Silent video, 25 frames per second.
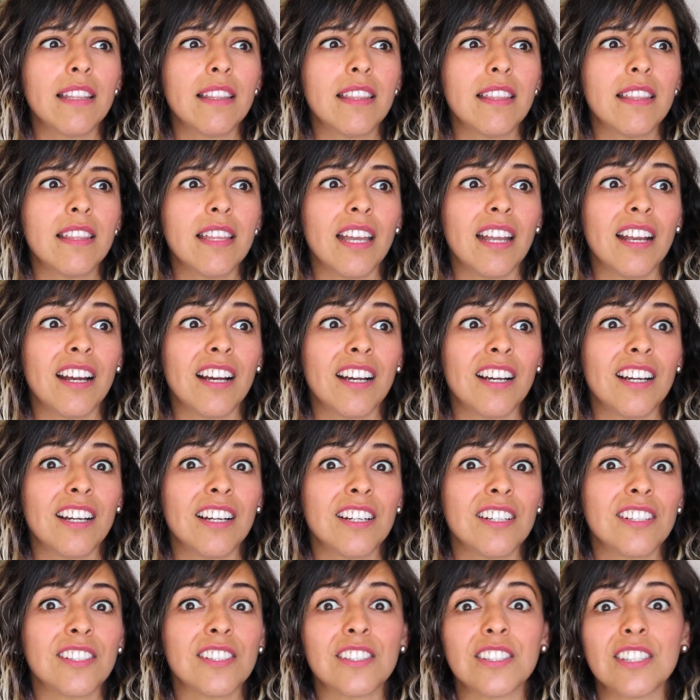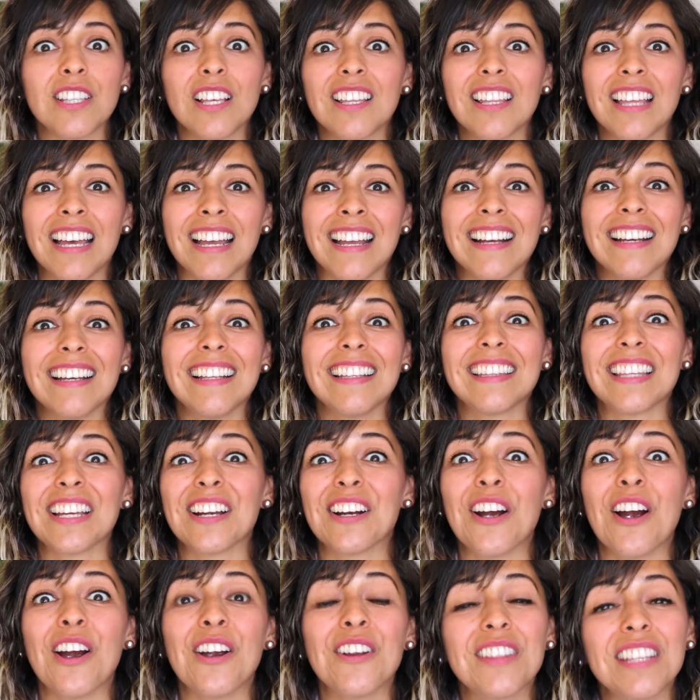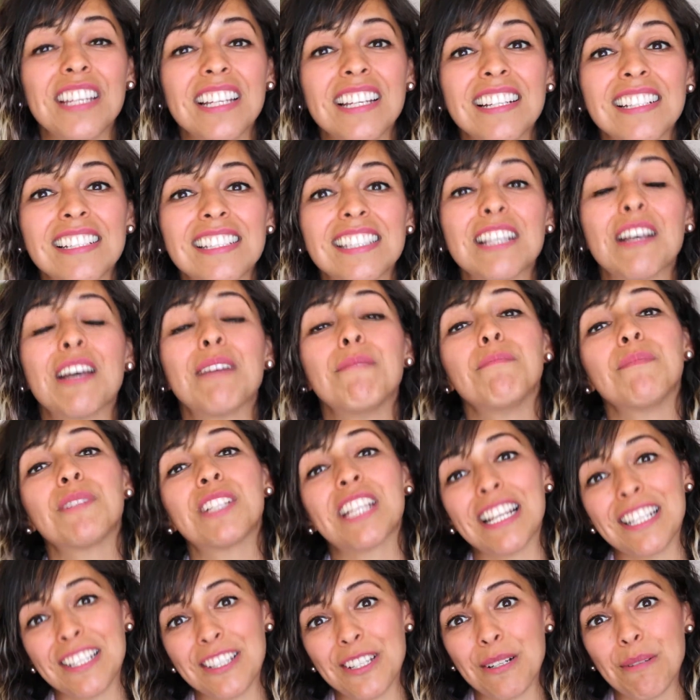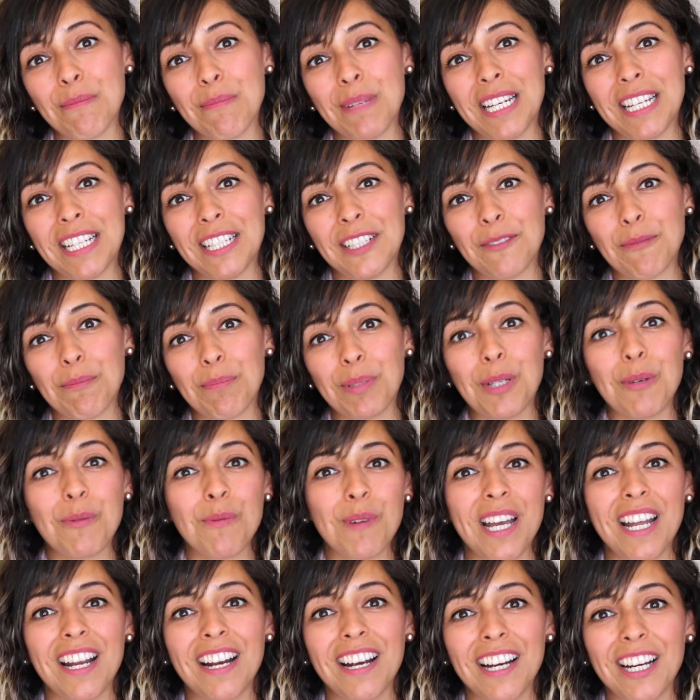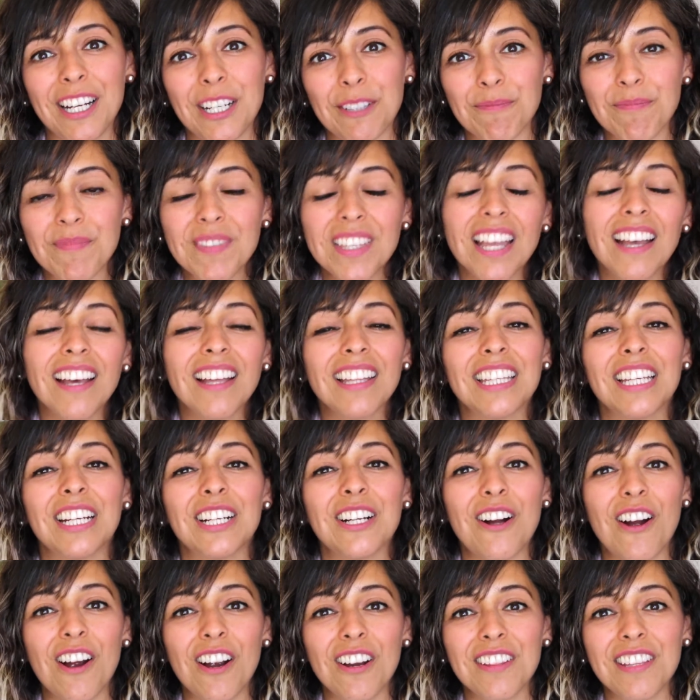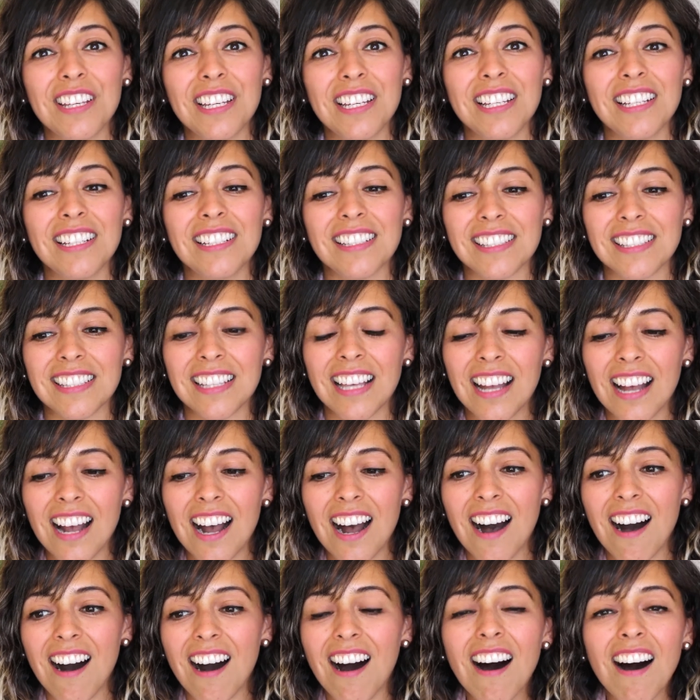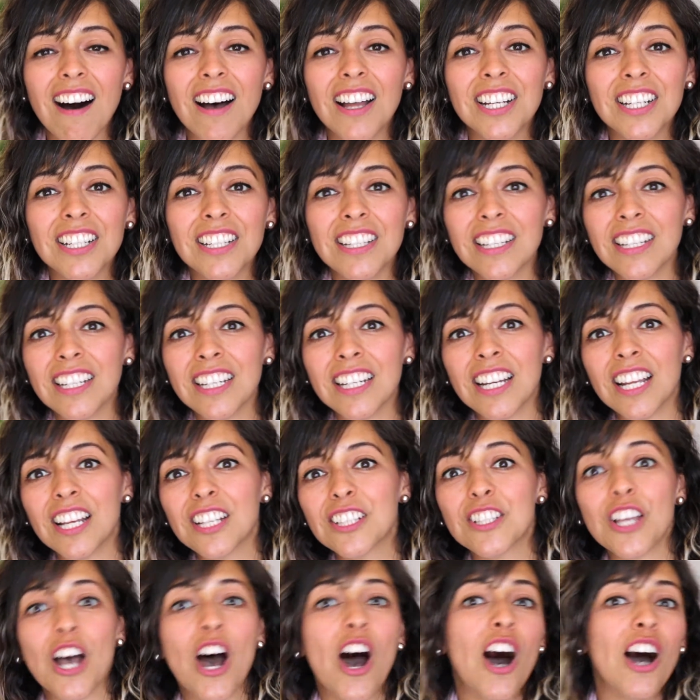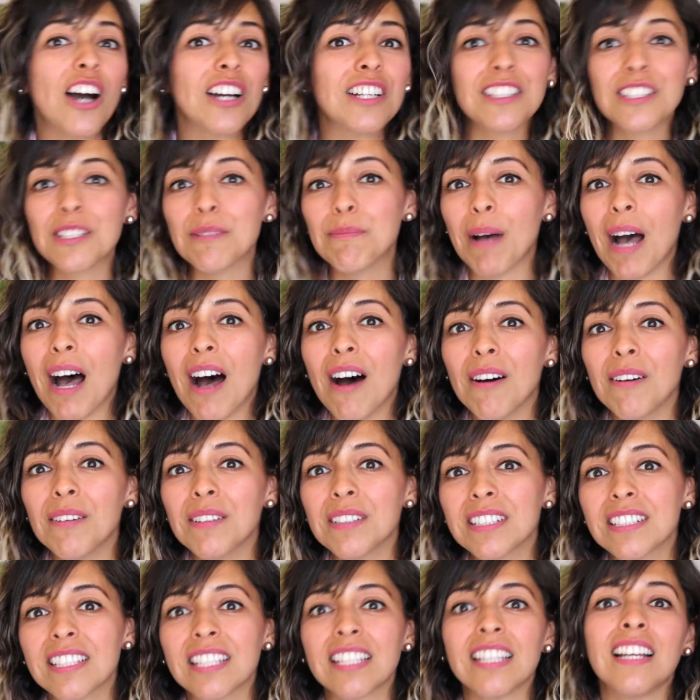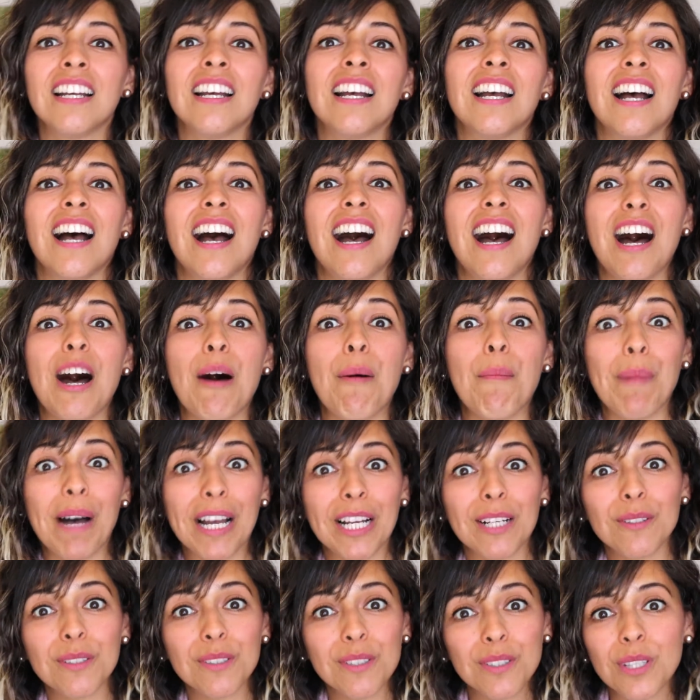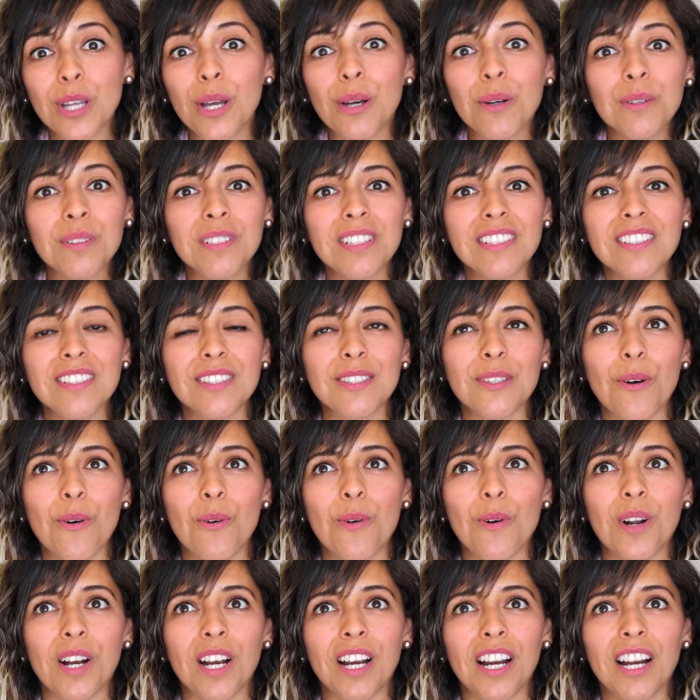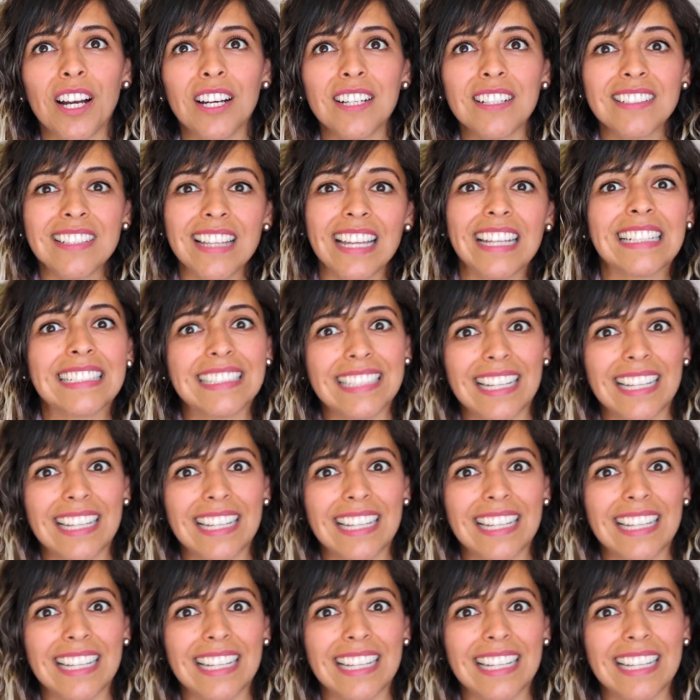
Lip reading: There are these, gentlemen, beware. There are these untalked about milestones or like